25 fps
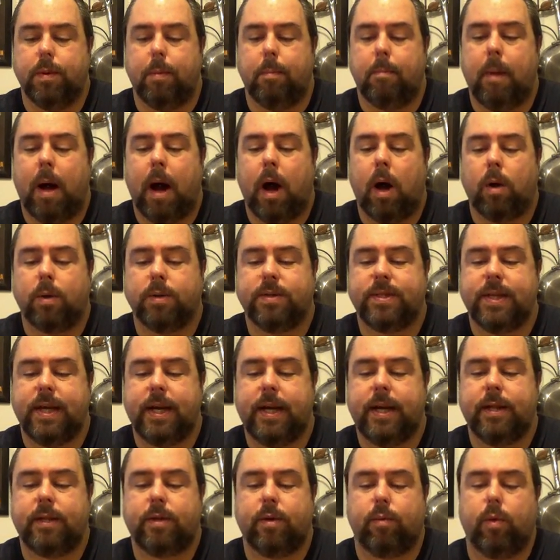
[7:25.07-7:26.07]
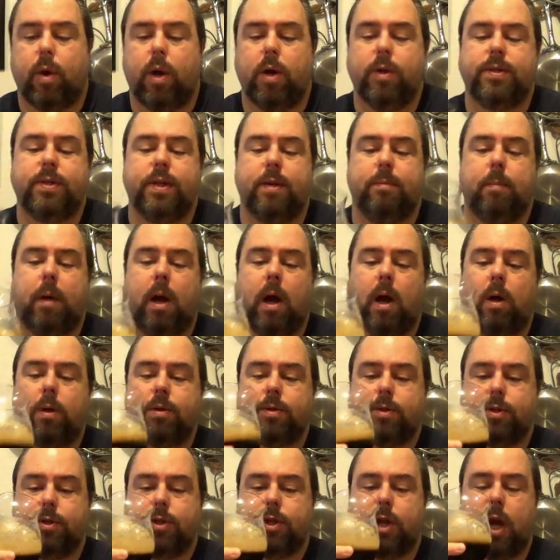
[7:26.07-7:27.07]
malts in it, the roasted
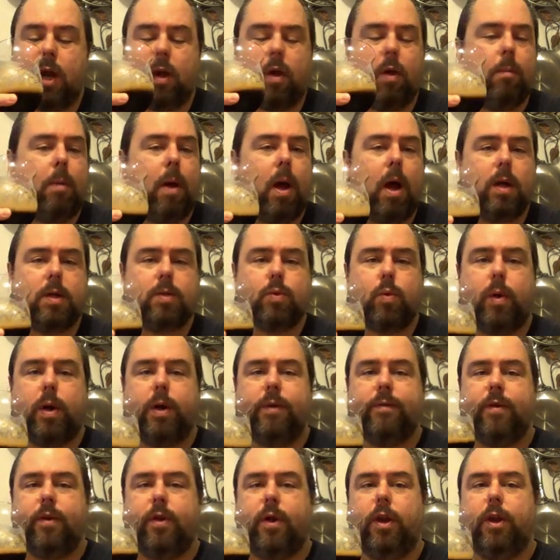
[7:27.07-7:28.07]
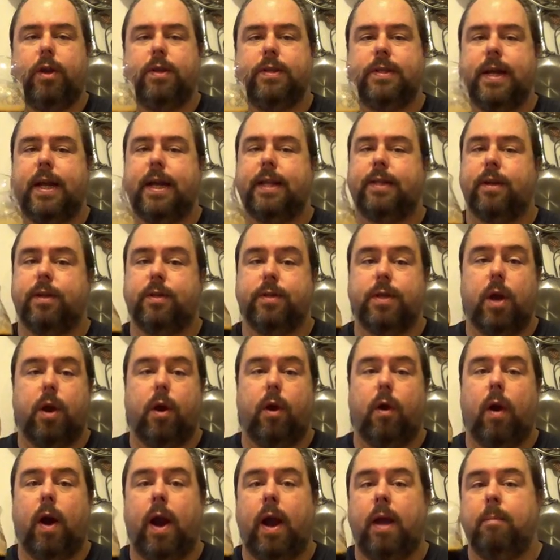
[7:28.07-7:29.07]
malts or chocolate malts, whatever they're using in it. There's no
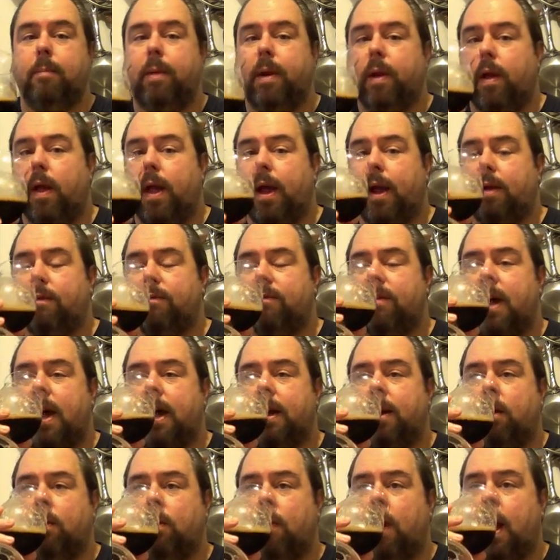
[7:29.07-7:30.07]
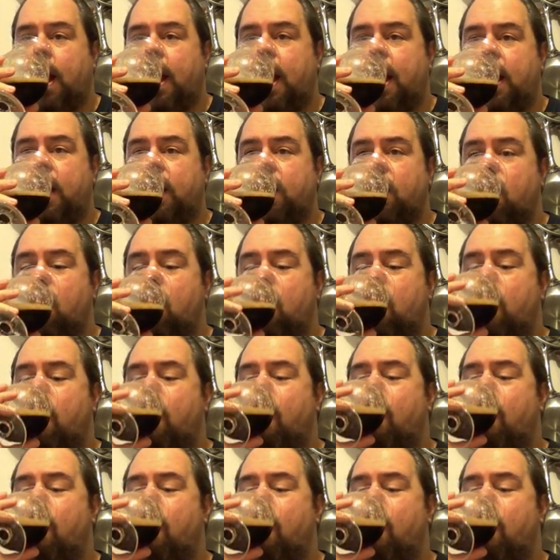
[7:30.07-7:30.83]
grain bill I can find online.